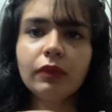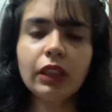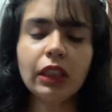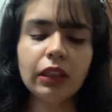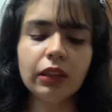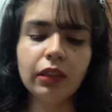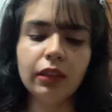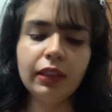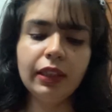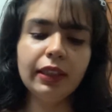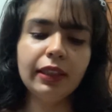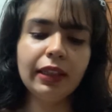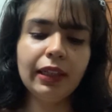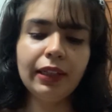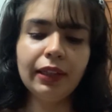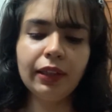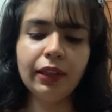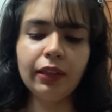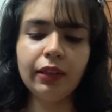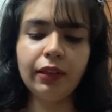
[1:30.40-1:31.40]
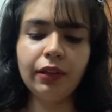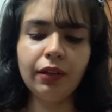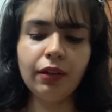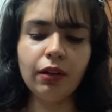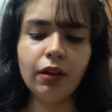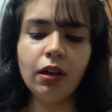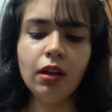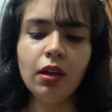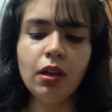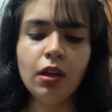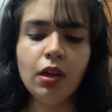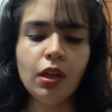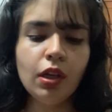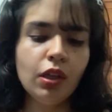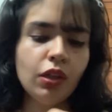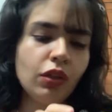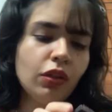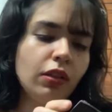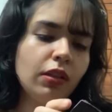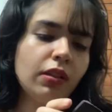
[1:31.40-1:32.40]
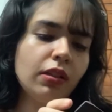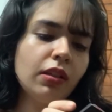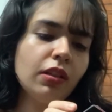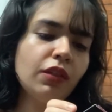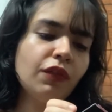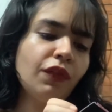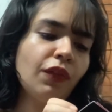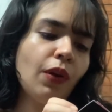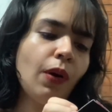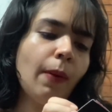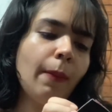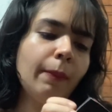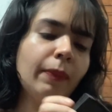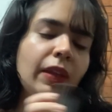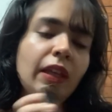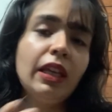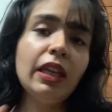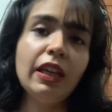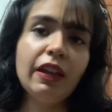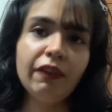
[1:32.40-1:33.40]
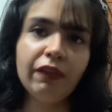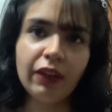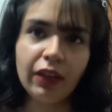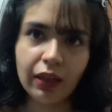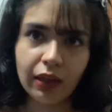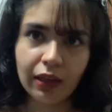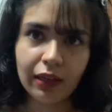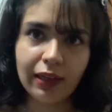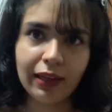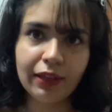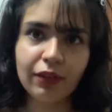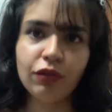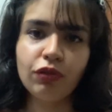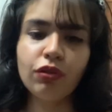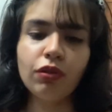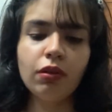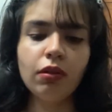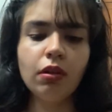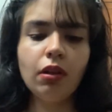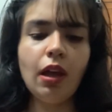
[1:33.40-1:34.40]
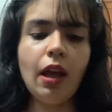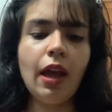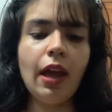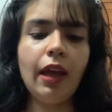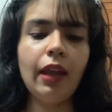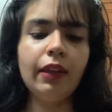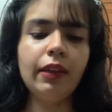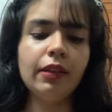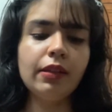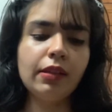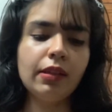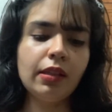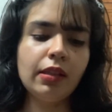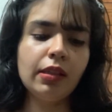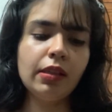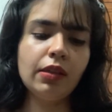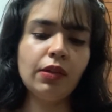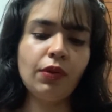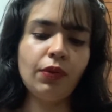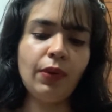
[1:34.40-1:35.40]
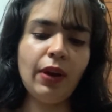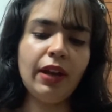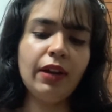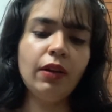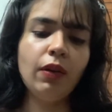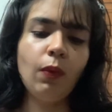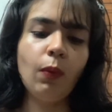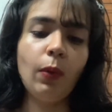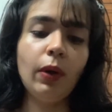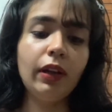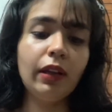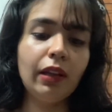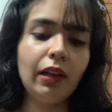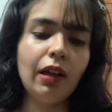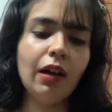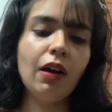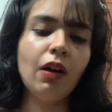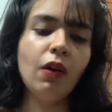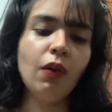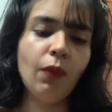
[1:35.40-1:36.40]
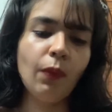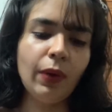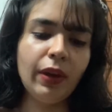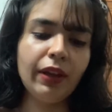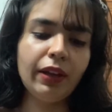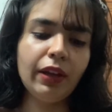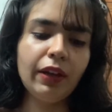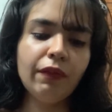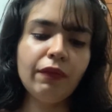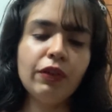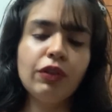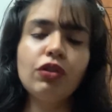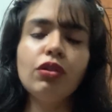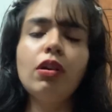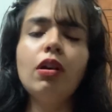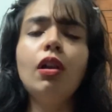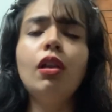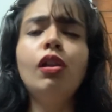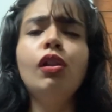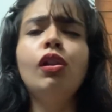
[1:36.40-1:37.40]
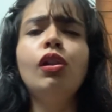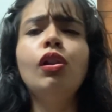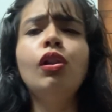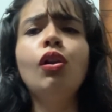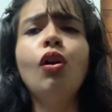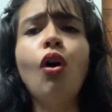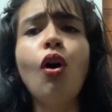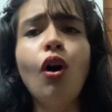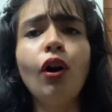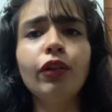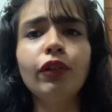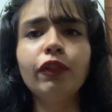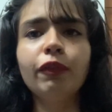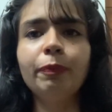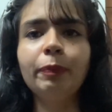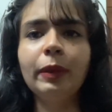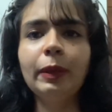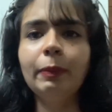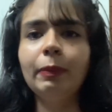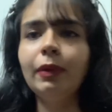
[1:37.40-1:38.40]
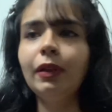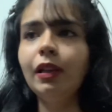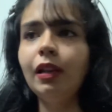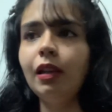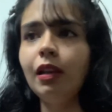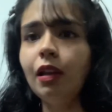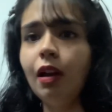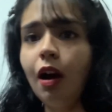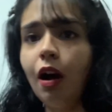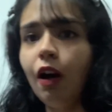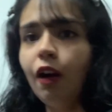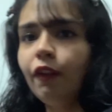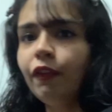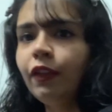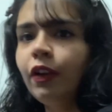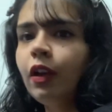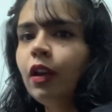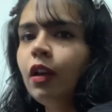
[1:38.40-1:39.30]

the detailing in here. So this is from the evening collection, and this is the Red Vanilla variant, which a lot of people love.